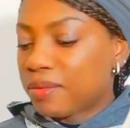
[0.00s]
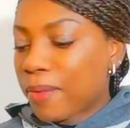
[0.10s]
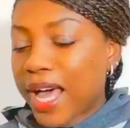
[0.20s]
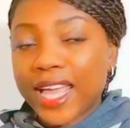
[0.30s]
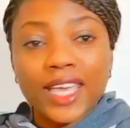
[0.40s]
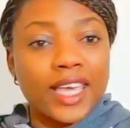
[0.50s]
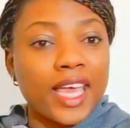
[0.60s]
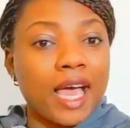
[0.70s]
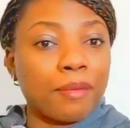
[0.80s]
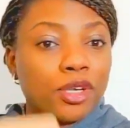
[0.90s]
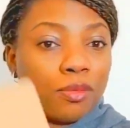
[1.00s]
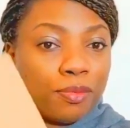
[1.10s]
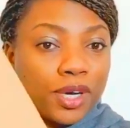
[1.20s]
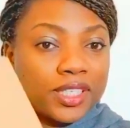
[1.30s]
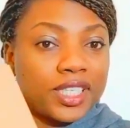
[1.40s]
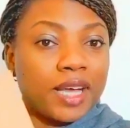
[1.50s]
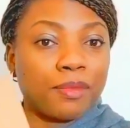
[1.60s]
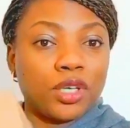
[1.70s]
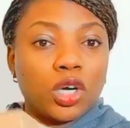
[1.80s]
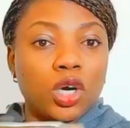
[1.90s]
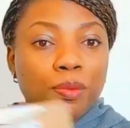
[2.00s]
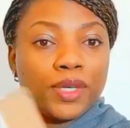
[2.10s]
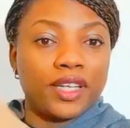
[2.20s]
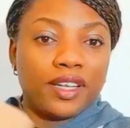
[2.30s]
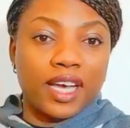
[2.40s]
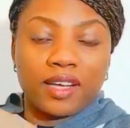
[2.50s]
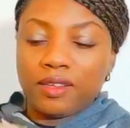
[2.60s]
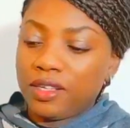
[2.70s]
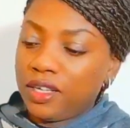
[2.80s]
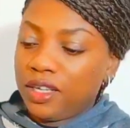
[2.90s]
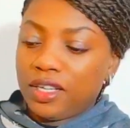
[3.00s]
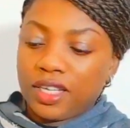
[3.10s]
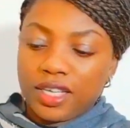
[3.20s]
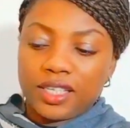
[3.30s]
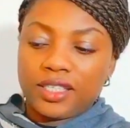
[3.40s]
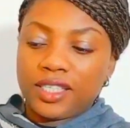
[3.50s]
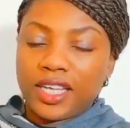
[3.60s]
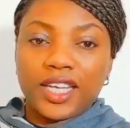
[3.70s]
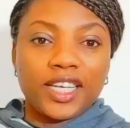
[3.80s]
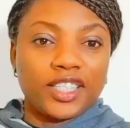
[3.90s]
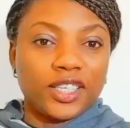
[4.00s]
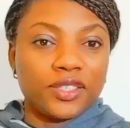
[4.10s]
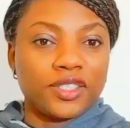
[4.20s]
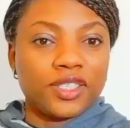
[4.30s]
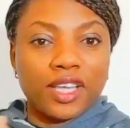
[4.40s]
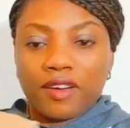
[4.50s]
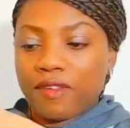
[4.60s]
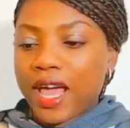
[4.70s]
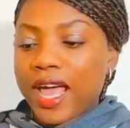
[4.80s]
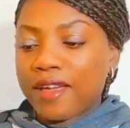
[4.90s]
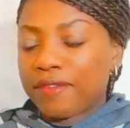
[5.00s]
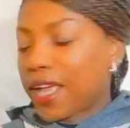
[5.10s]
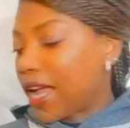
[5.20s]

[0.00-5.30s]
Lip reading: So I'm gonna unbox it. I'm gonna open it now. You can see it just arrived,